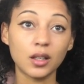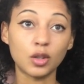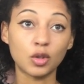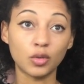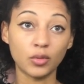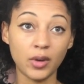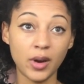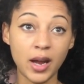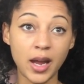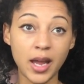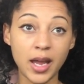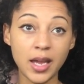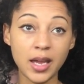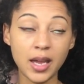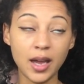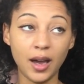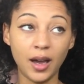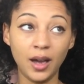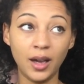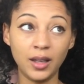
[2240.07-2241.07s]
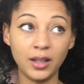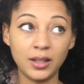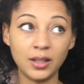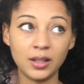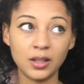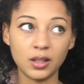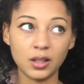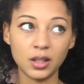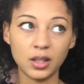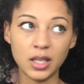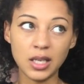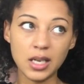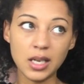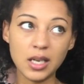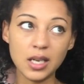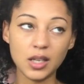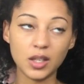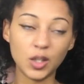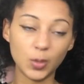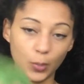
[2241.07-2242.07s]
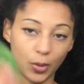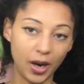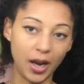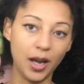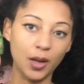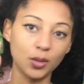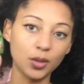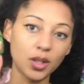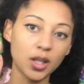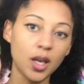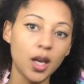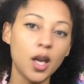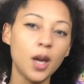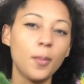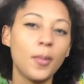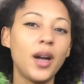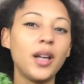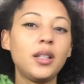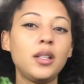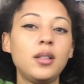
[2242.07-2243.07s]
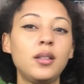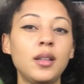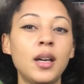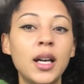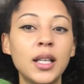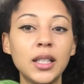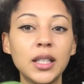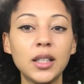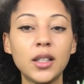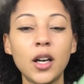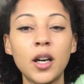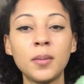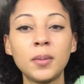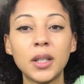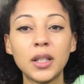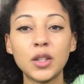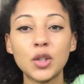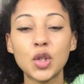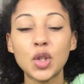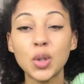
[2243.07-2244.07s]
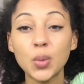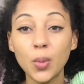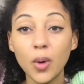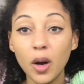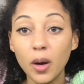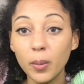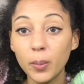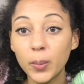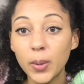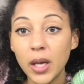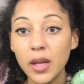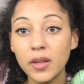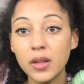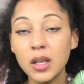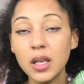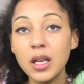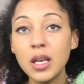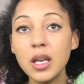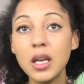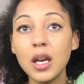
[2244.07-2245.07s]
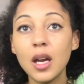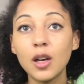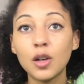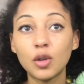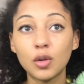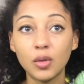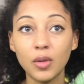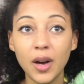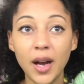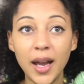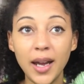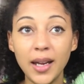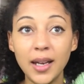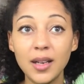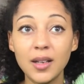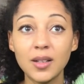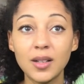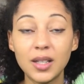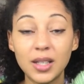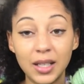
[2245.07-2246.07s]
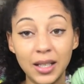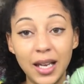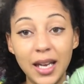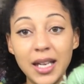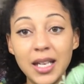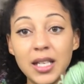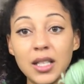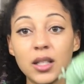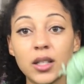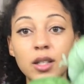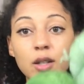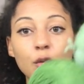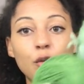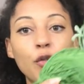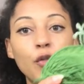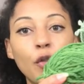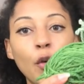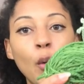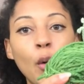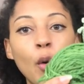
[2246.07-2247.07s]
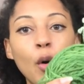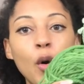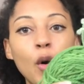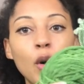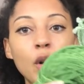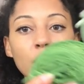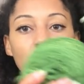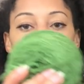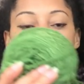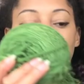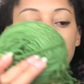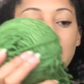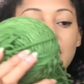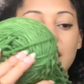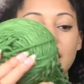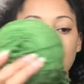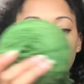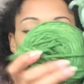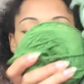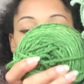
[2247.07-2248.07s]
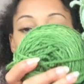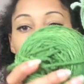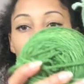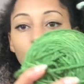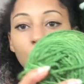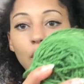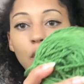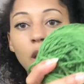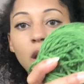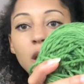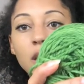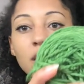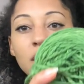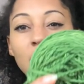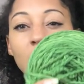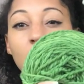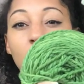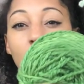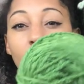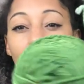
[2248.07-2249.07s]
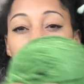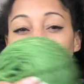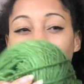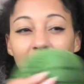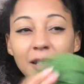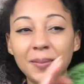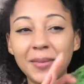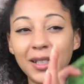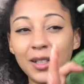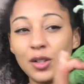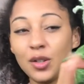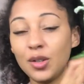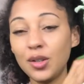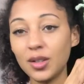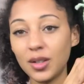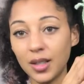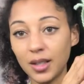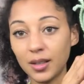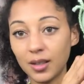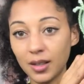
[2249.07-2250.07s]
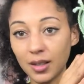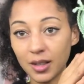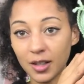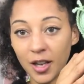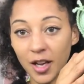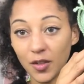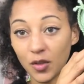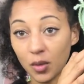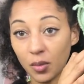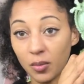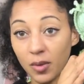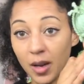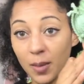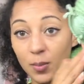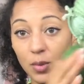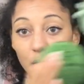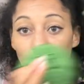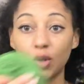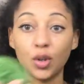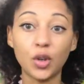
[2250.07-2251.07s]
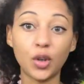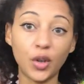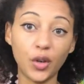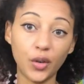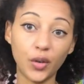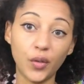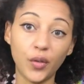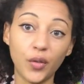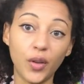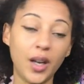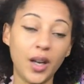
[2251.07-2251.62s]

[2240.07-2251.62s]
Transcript: grey, and the sprout. But I decided that I'm going to swap the grey slate for the asparagus. And I'm going to use this as like the ribs, the cuff